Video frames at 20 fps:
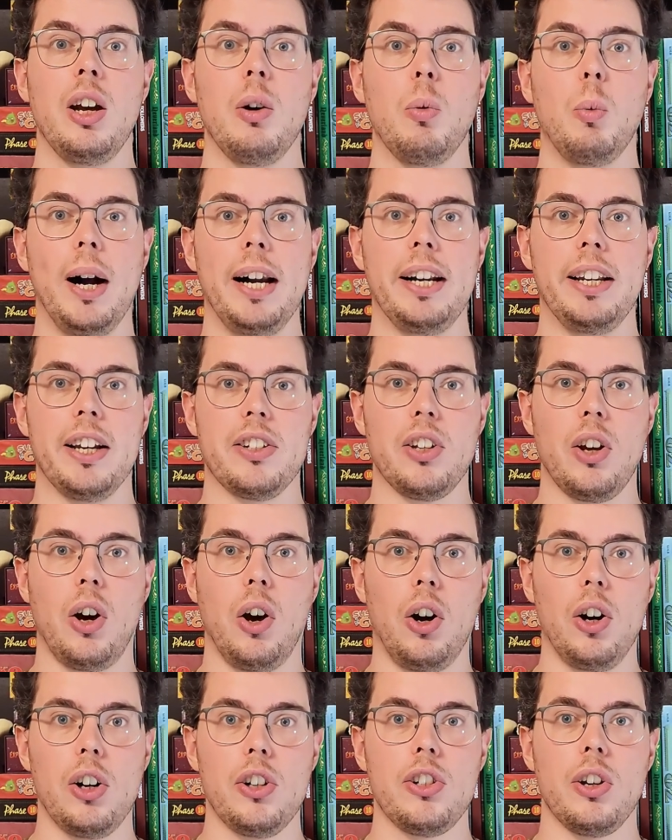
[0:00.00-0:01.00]
while there's
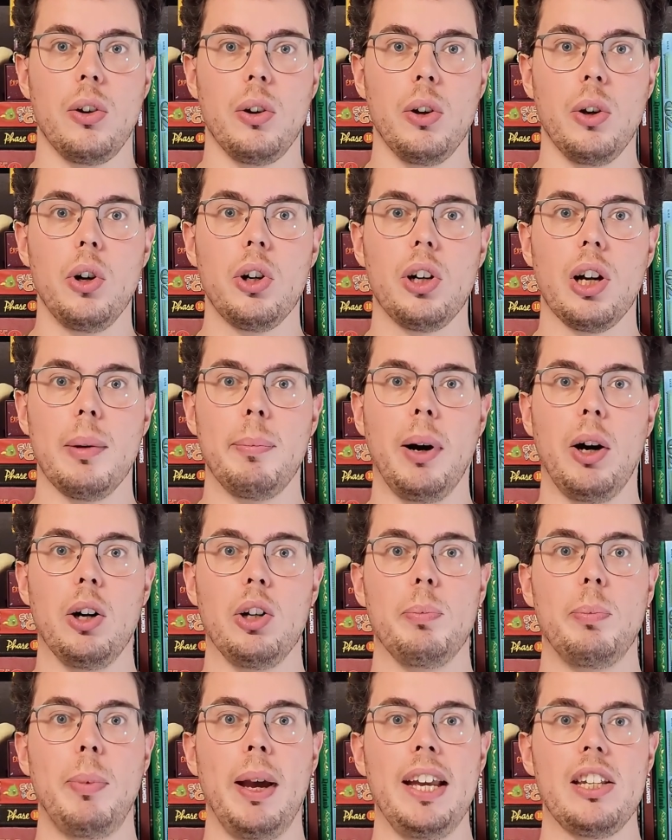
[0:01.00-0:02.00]
also a hook
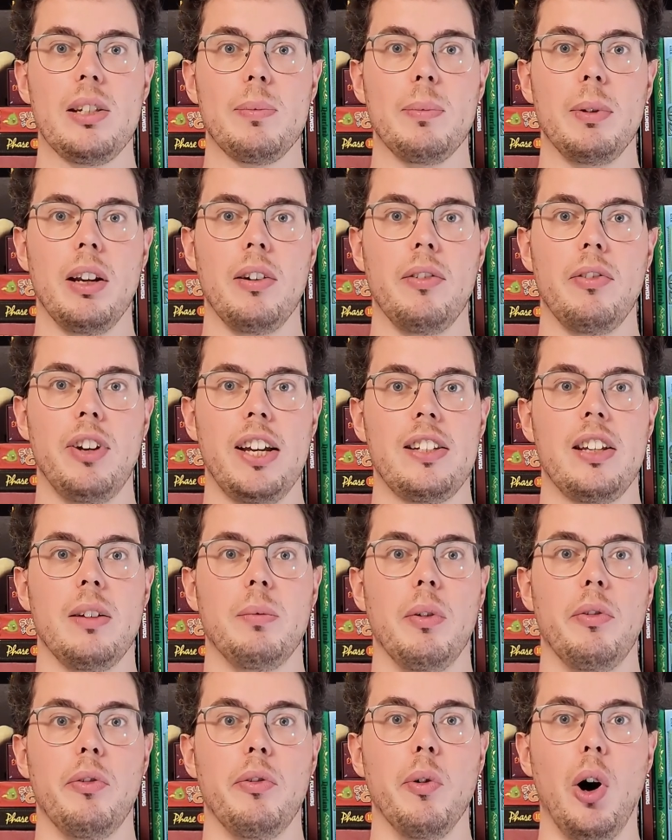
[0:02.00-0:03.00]
about basement infested
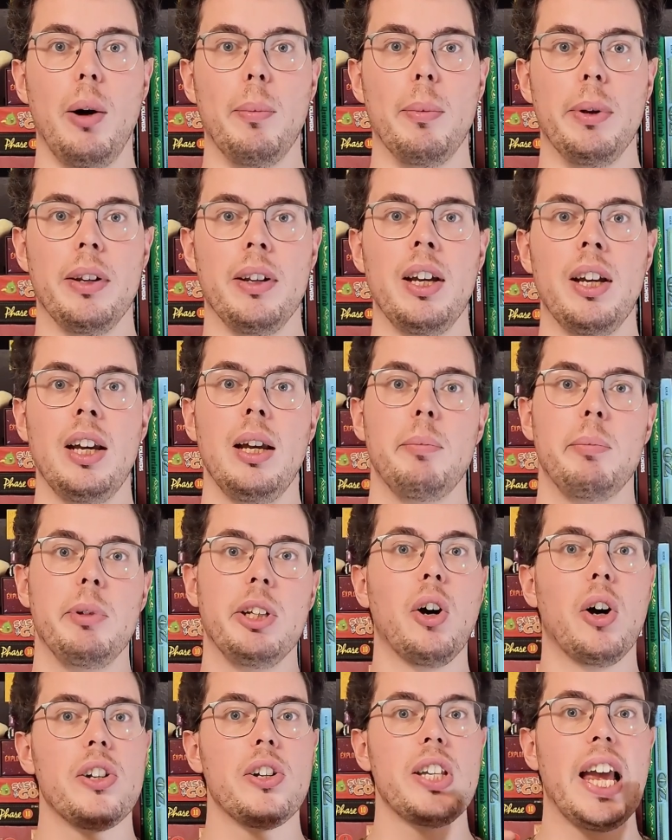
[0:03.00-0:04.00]
with vermin,
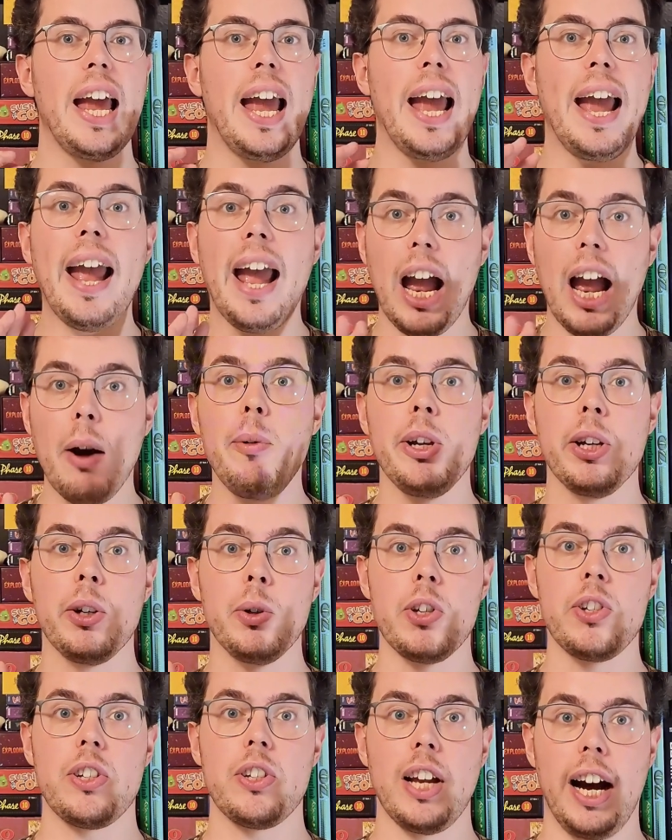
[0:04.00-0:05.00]
because every
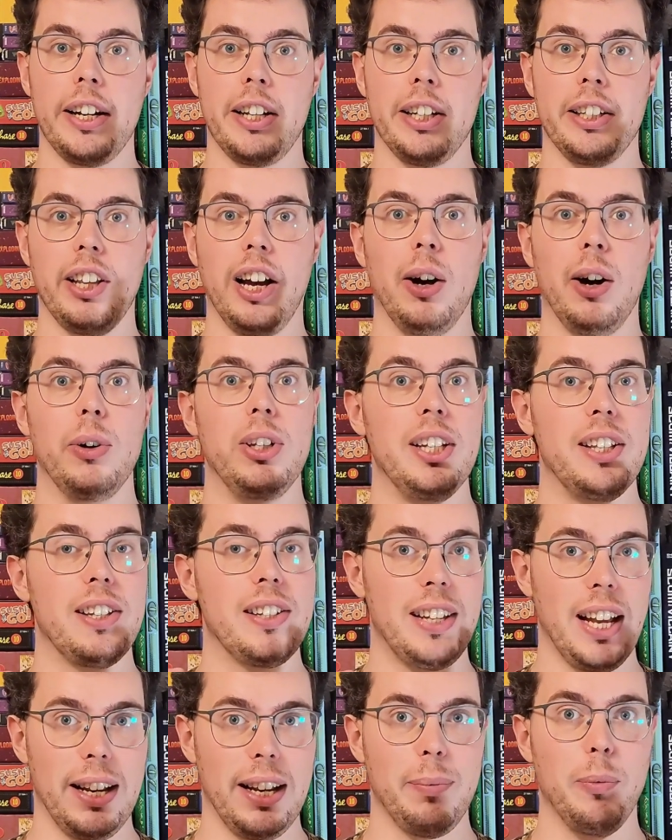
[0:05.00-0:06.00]
good starting town needs
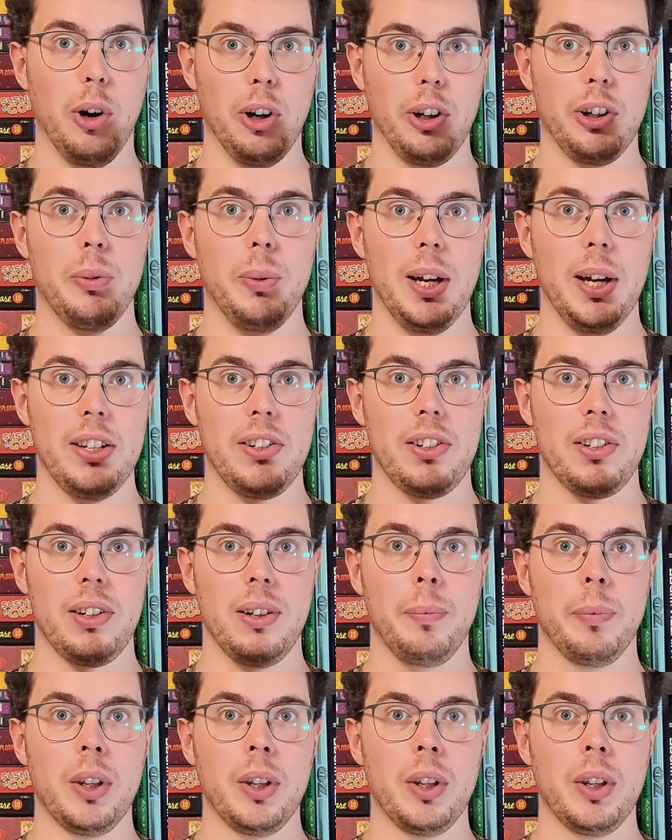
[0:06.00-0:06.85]
that one quest.